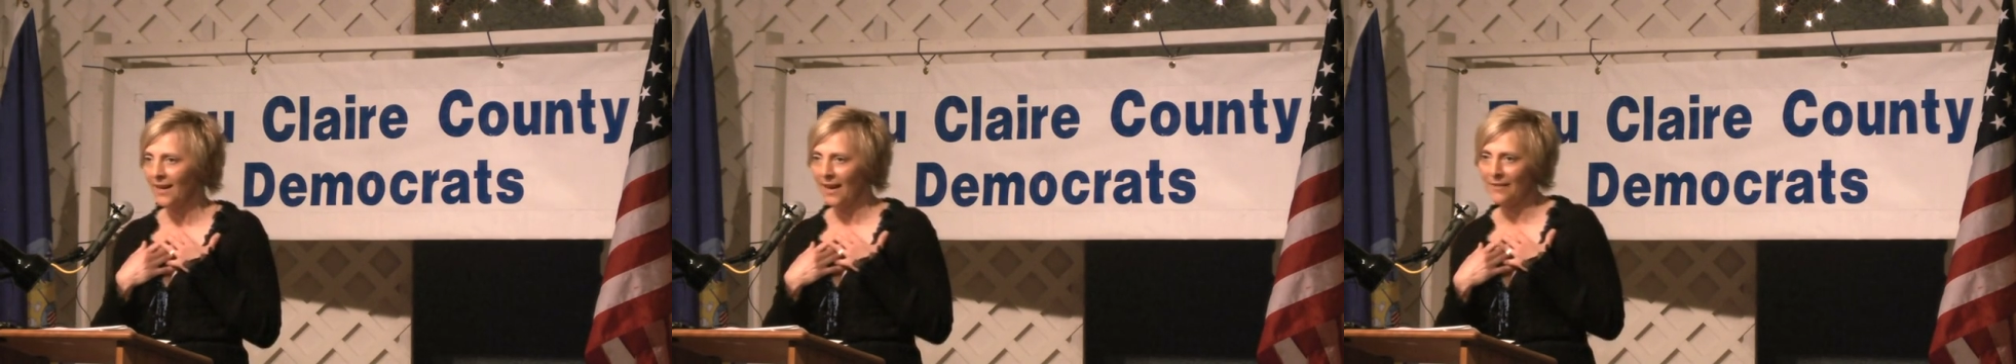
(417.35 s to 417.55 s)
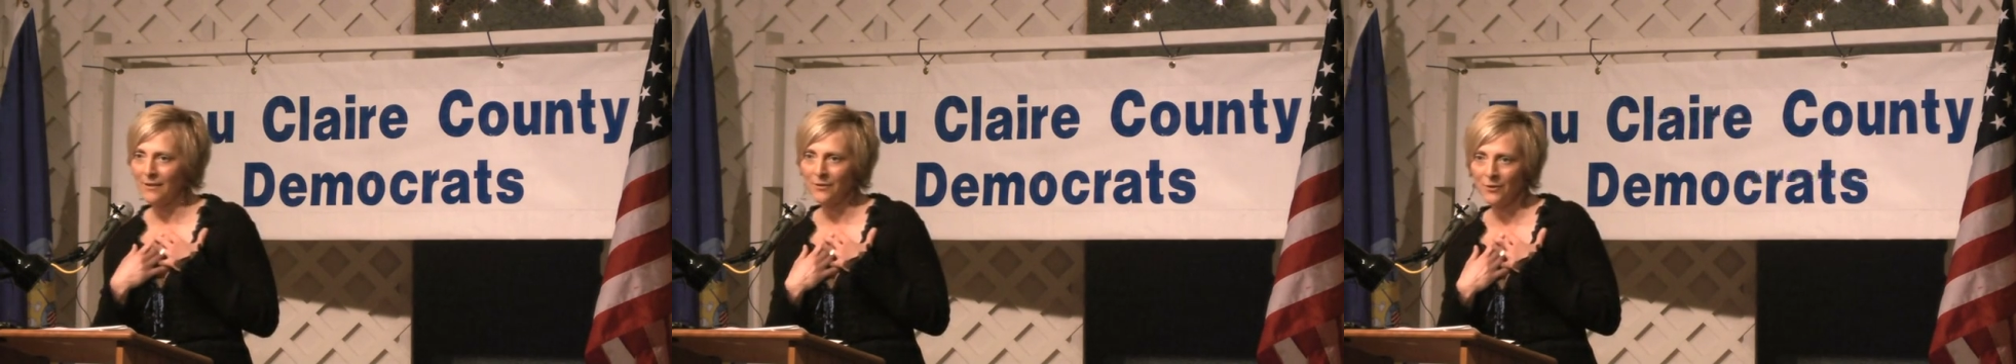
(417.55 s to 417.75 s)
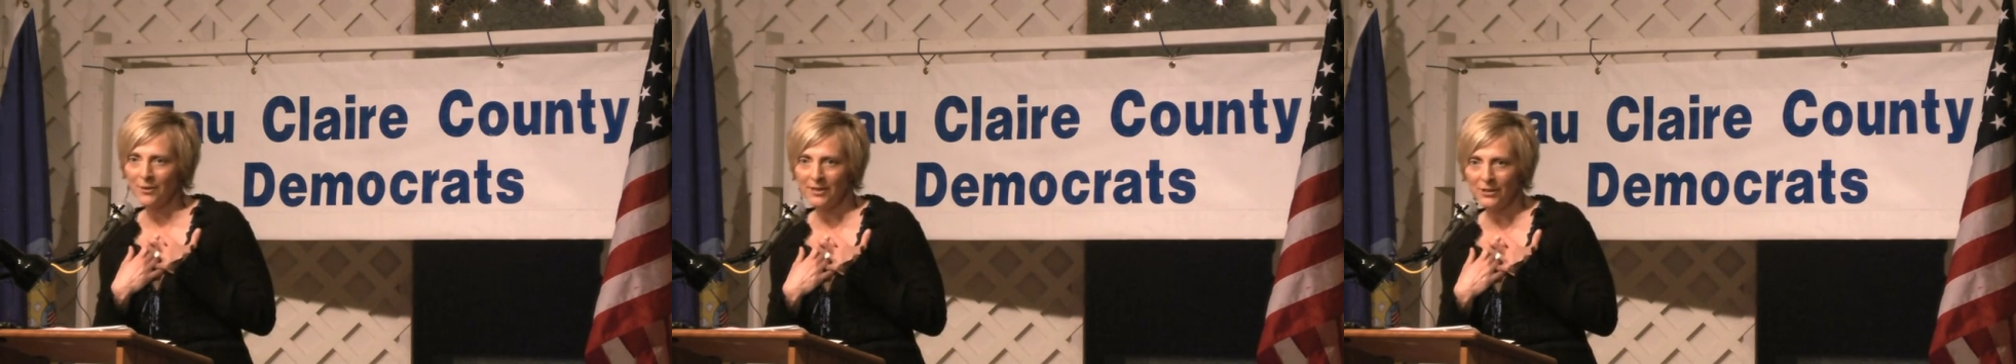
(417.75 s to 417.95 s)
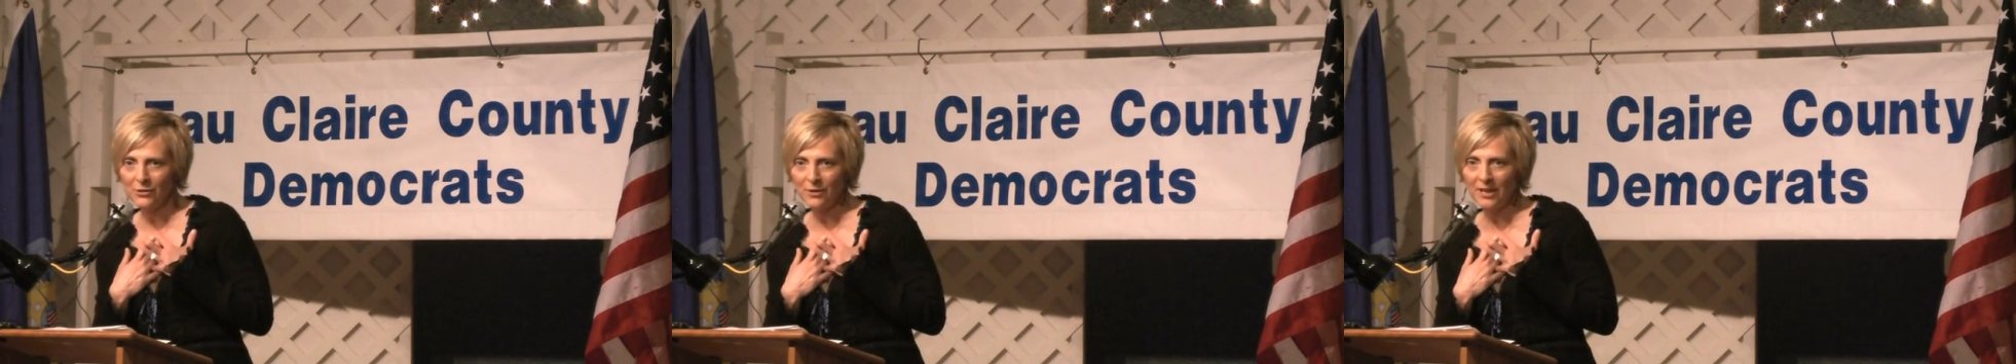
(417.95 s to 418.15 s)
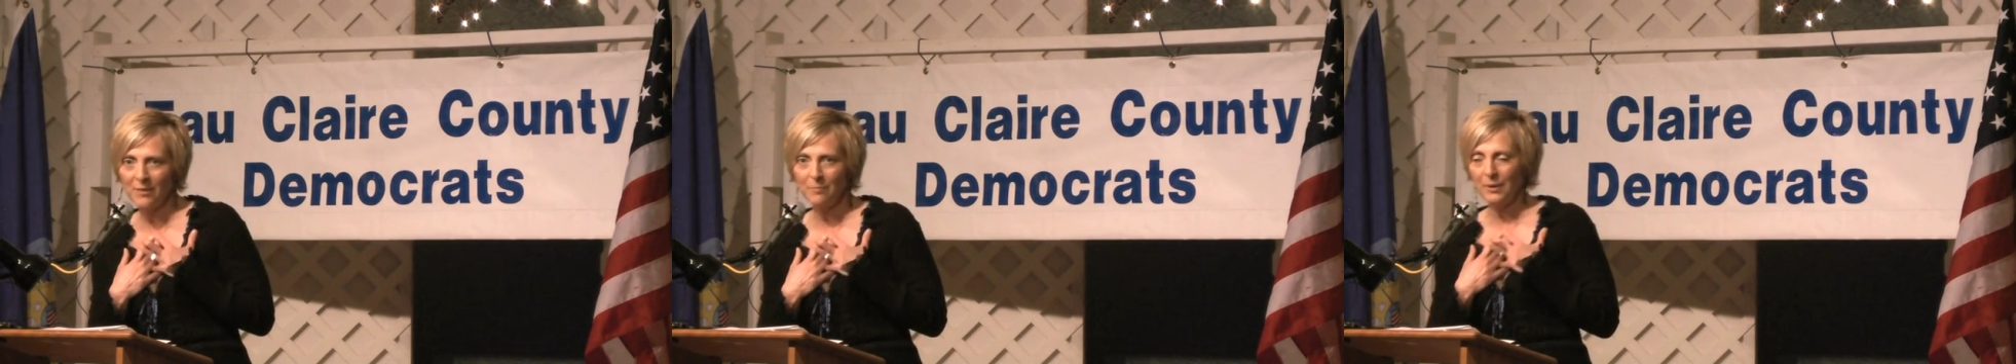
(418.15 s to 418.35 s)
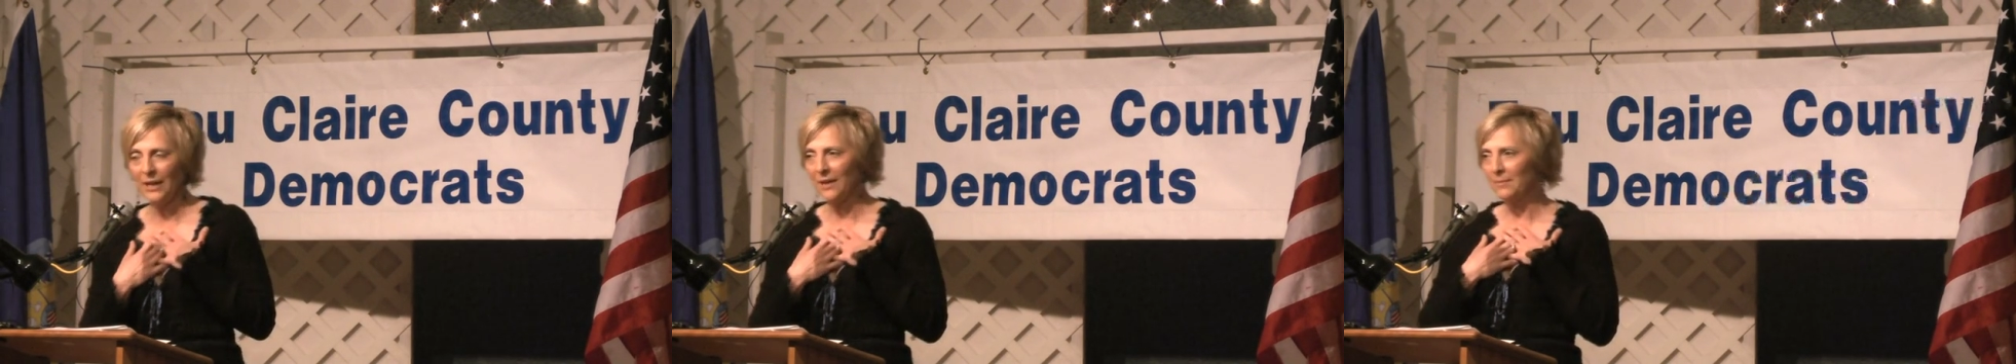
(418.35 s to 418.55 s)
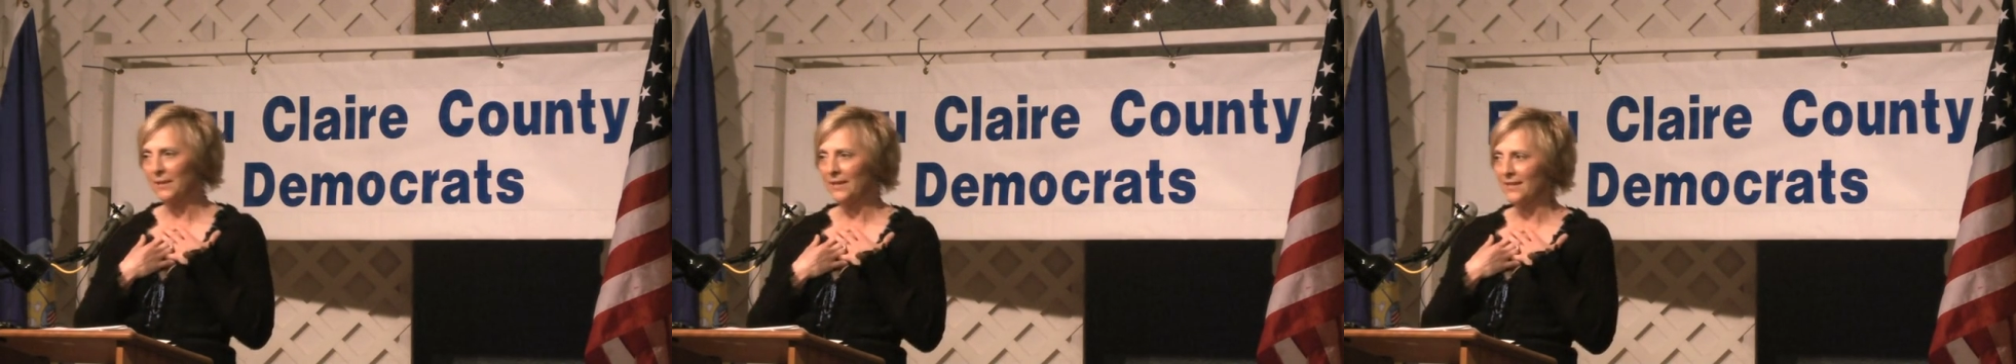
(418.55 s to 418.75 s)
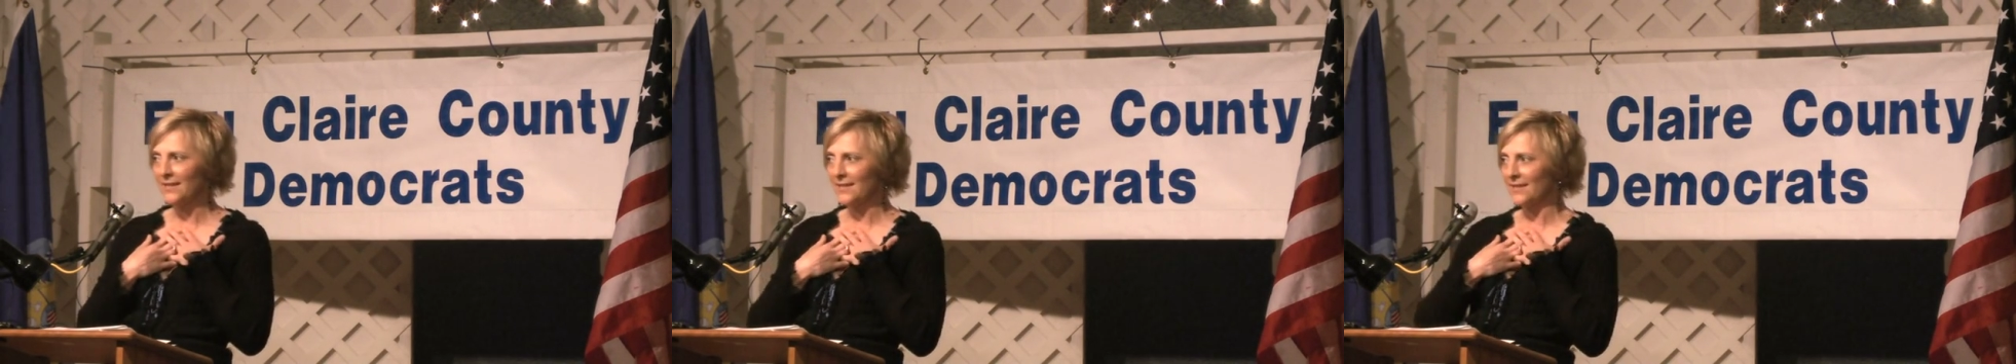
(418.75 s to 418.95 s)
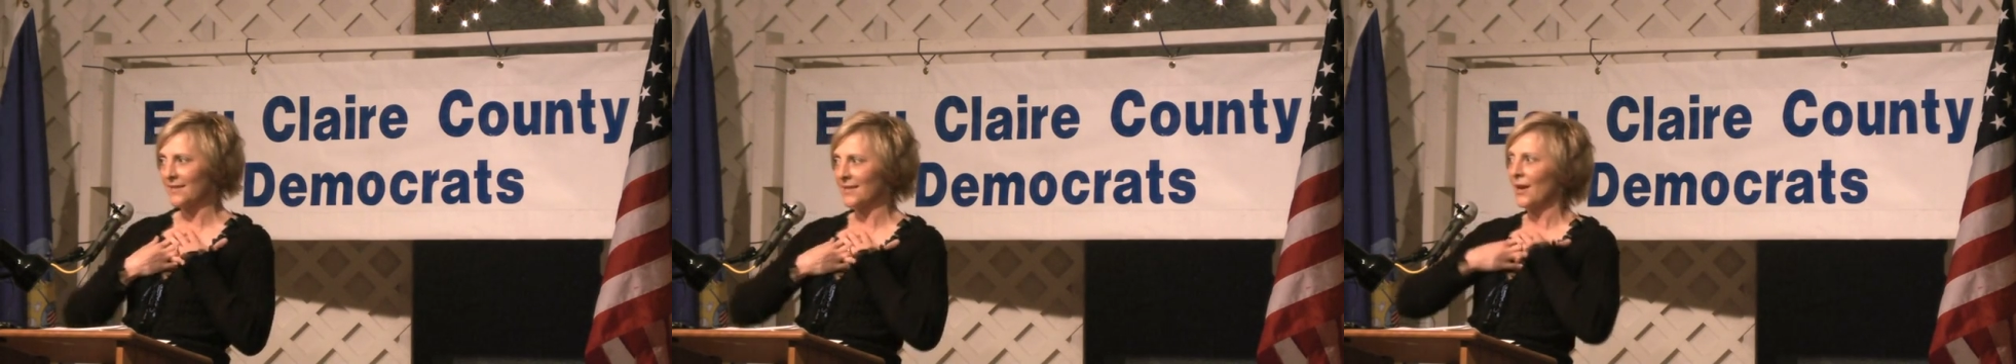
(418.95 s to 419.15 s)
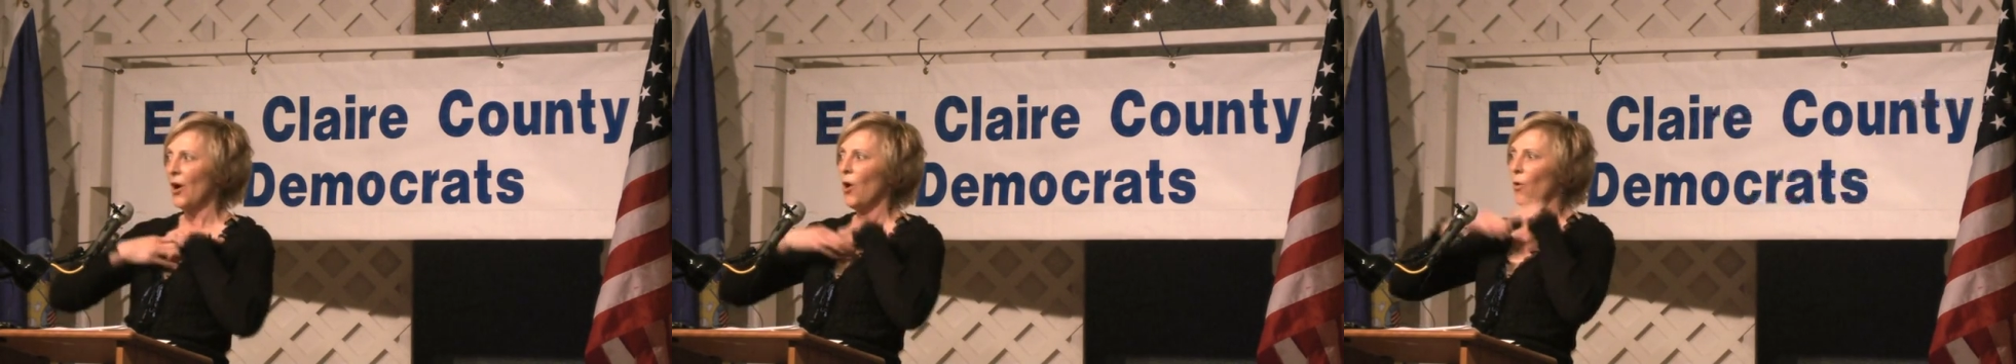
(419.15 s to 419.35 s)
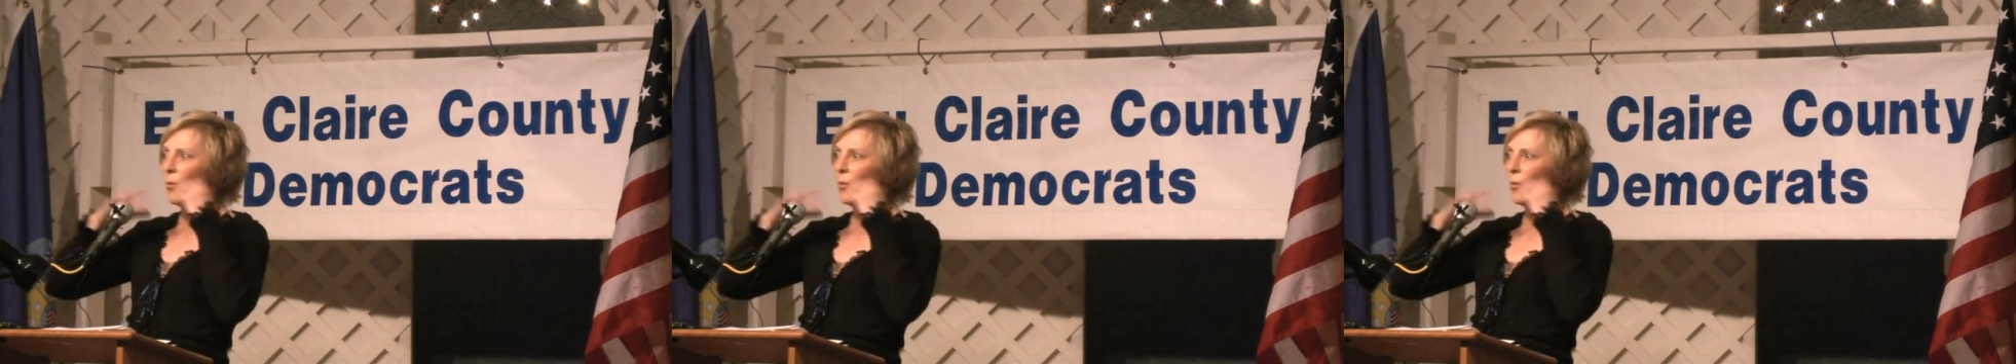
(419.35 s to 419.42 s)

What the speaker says: I think they're going to try to paint me as this